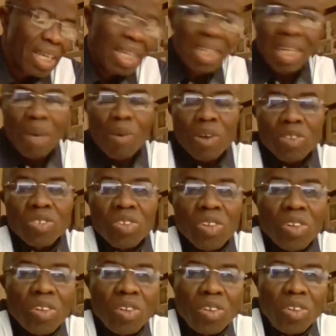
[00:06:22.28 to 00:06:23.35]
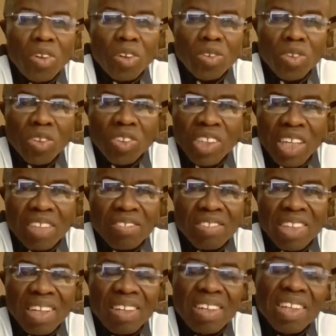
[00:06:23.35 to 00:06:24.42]
And that was Doctor Charles
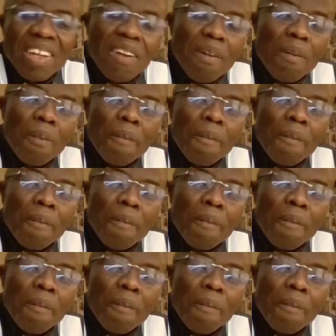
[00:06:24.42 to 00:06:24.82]
Stanley,